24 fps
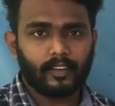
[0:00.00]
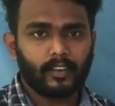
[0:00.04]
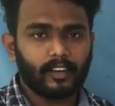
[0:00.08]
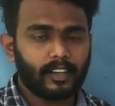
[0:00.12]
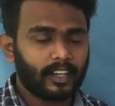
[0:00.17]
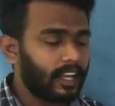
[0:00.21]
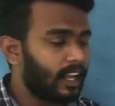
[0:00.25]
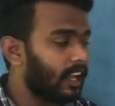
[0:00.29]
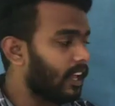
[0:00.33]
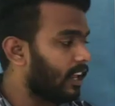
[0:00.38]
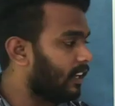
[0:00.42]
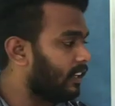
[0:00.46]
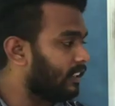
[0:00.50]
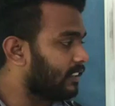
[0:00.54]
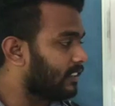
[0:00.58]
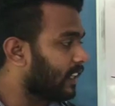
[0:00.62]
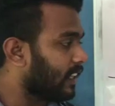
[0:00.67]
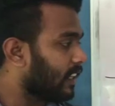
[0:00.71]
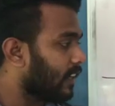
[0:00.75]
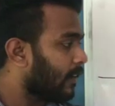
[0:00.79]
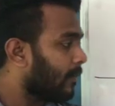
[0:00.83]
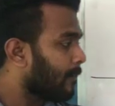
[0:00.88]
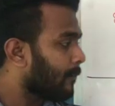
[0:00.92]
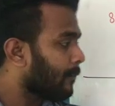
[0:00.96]
Okay,
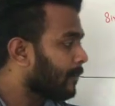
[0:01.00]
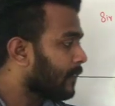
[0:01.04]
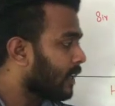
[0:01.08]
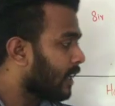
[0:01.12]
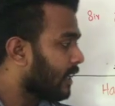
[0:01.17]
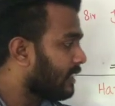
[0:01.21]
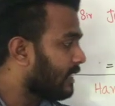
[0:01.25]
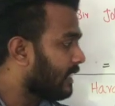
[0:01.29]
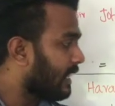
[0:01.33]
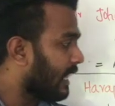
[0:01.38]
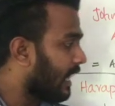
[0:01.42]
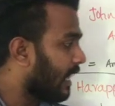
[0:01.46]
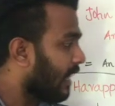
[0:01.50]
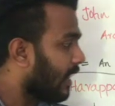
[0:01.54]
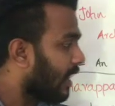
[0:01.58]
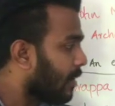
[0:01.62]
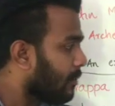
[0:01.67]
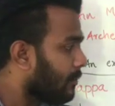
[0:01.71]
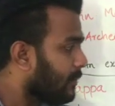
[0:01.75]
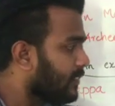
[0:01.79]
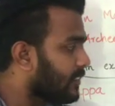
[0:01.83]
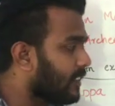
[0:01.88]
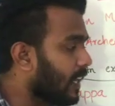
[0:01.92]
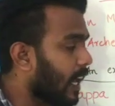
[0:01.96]
listen.
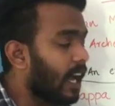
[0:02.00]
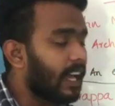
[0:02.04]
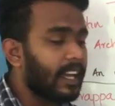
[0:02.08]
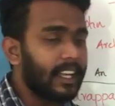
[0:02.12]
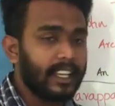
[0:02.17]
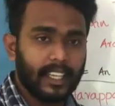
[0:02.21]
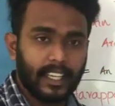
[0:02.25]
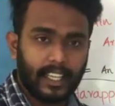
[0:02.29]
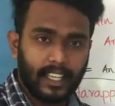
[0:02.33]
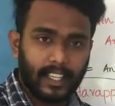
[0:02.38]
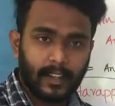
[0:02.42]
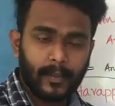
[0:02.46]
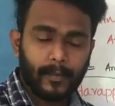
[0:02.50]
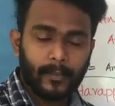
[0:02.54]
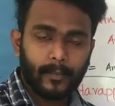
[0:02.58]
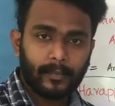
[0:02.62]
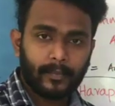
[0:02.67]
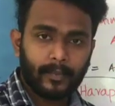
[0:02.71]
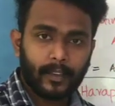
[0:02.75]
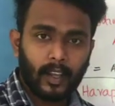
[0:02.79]
Dayaram Sahini,